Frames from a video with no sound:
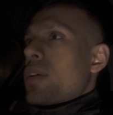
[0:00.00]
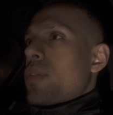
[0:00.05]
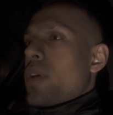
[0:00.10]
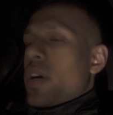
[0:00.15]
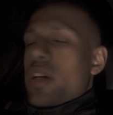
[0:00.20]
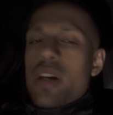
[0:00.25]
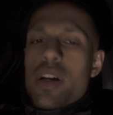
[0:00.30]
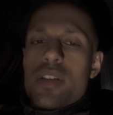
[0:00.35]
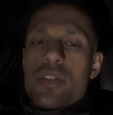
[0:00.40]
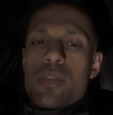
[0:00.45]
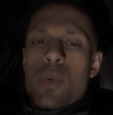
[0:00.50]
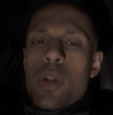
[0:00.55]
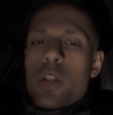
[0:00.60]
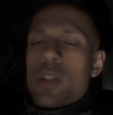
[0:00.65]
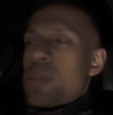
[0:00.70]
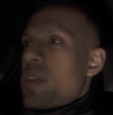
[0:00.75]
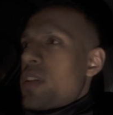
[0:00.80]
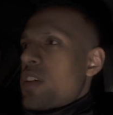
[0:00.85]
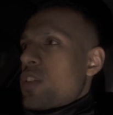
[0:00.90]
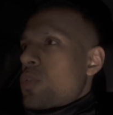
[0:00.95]
Right guys, so
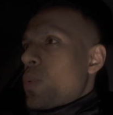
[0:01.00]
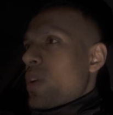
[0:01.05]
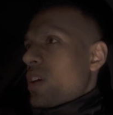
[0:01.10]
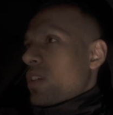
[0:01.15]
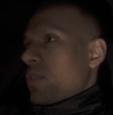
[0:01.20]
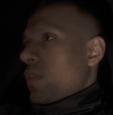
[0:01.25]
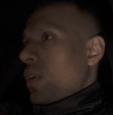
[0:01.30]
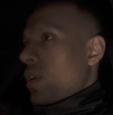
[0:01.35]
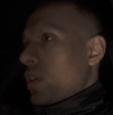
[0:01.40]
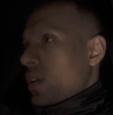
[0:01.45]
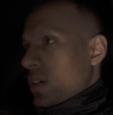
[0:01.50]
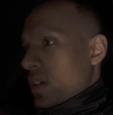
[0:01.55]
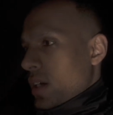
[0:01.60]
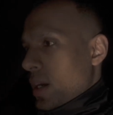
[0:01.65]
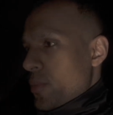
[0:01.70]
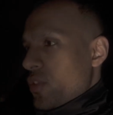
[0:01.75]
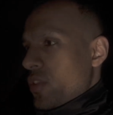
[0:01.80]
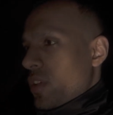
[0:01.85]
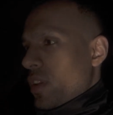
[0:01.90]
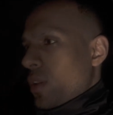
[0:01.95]
welcome to this week's vlog.
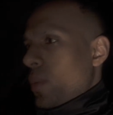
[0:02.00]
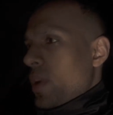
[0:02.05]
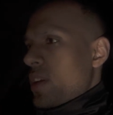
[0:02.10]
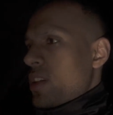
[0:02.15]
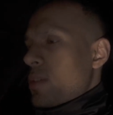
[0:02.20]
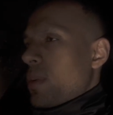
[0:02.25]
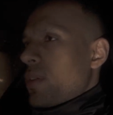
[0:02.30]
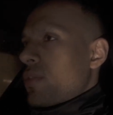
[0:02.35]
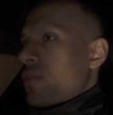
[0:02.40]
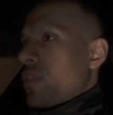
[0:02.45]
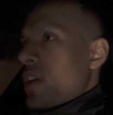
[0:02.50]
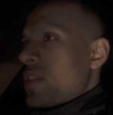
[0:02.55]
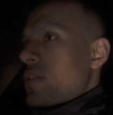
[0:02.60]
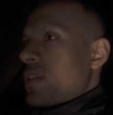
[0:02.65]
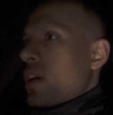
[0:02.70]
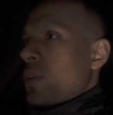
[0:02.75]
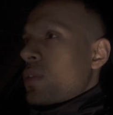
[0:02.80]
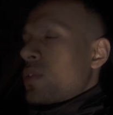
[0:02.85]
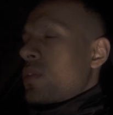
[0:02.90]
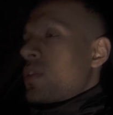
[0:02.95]
I'm just on the way to my friend's
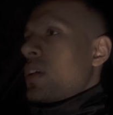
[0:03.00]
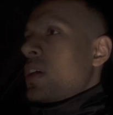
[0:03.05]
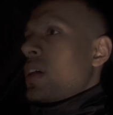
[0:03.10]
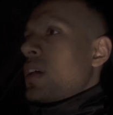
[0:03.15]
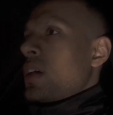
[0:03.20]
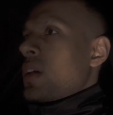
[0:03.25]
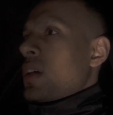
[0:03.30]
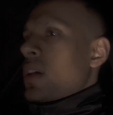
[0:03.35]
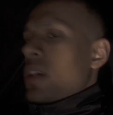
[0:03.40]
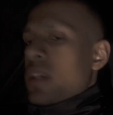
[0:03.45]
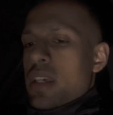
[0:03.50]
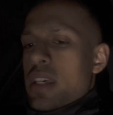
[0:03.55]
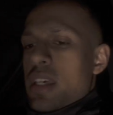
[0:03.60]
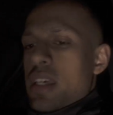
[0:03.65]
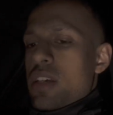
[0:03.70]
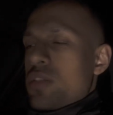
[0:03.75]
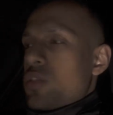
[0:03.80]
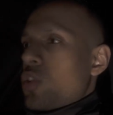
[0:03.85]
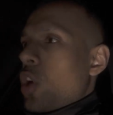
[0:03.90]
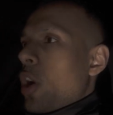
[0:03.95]
house.
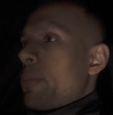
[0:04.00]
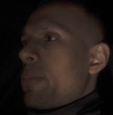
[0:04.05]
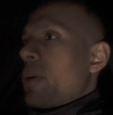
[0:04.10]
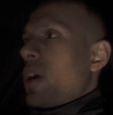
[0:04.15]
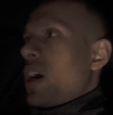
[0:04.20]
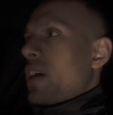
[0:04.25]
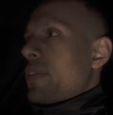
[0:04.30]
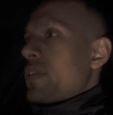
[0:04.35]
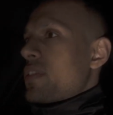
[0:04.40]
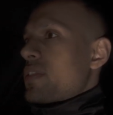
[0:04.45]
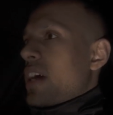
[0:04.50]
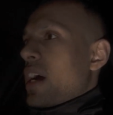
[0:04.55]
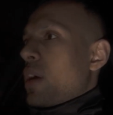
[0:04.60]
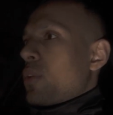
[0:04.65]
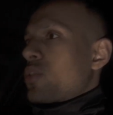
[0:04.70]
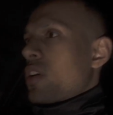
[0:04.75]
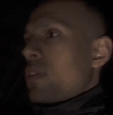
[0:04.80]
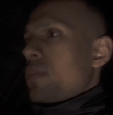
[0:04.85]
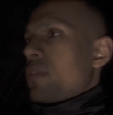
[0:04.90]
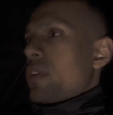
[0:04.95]
He's got part of his house
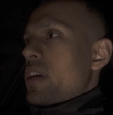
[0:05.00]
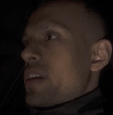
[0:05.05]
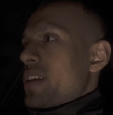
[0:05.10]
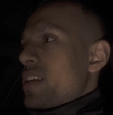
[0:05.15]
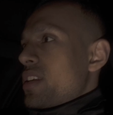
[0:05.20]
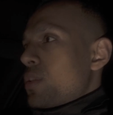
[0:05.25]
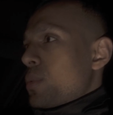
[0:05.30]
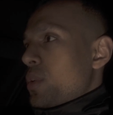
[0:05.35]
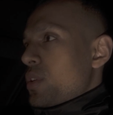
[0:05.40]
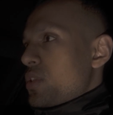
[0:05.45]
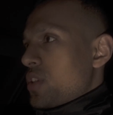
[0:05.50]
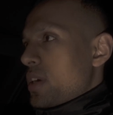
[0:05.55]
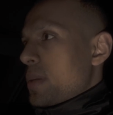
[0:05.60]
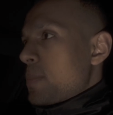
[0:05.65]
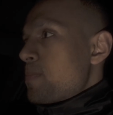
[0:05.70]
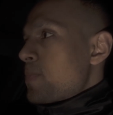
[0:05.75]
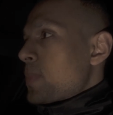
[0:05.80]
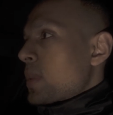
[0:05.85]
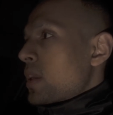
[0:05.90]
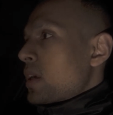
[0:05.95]
converted into a
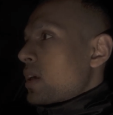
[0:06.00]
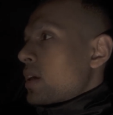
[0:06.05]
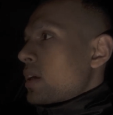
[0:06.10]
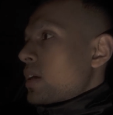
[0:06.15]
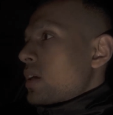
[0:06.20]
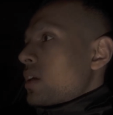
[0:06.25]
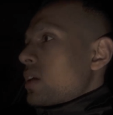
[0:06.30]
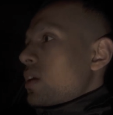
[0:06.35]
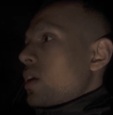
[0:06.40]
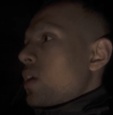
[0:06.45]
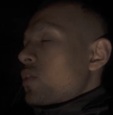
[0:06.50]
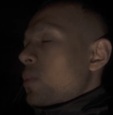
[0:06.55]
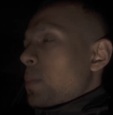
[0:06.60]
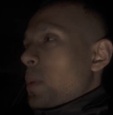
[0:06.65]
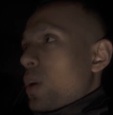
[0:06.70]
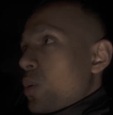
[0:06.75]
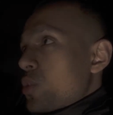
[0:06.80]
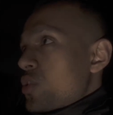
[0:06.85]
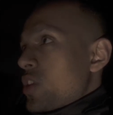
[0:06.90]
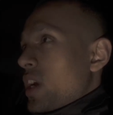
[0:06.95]
gym. So I'm
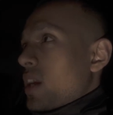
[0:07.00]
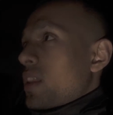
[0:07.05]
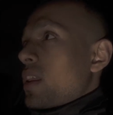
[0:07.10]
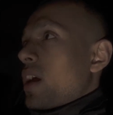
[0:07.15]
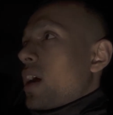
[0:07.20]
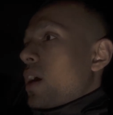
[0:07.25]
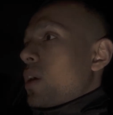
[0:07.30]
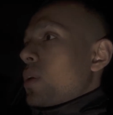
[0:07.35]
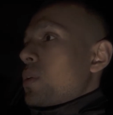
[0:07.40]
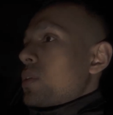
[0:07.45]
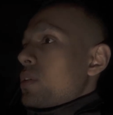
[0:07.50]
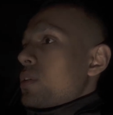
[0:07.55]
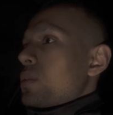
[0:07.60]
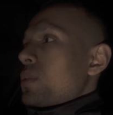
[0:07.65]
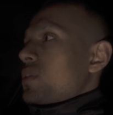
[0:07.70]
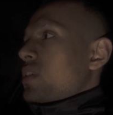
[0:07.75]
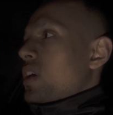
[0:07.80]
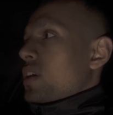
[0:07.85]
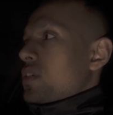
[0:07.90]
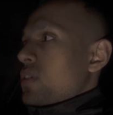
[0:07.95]
gonna go check that out, do a
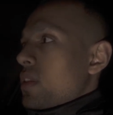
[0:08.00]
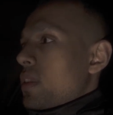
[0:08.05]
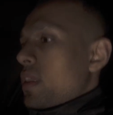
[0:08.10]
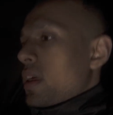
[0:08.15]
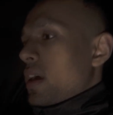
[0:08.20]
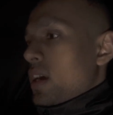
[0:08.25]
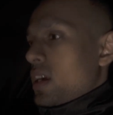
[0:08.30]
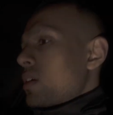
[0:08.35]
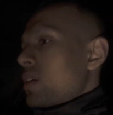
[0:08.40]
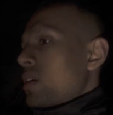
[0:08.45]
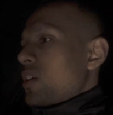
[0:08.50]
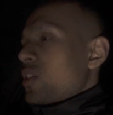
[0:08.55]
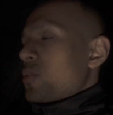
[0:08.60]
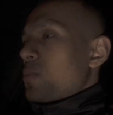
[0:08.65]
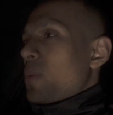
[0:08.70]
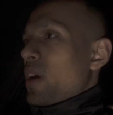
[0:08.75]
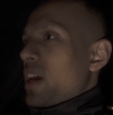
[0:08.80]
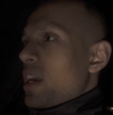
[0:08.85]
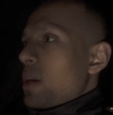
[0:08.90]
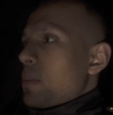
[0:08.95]
session there. It's
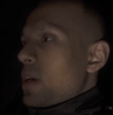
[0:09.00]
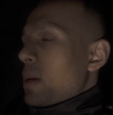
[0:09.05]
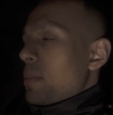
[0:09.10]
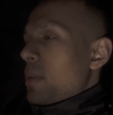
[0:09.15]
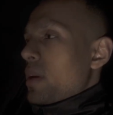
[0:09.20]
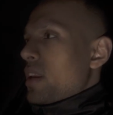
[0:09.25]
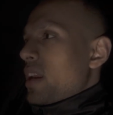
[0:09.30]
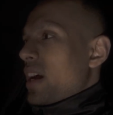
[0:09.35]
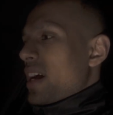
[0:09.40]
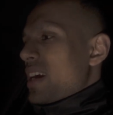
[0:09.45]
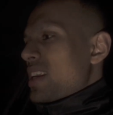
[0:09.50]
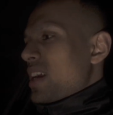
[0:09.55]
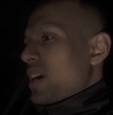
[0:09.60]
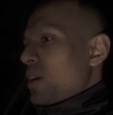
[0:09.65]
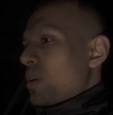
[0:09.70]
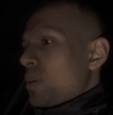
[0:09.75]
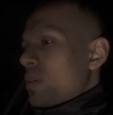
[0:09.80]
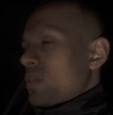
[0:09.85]
about 8 p.m. at night now.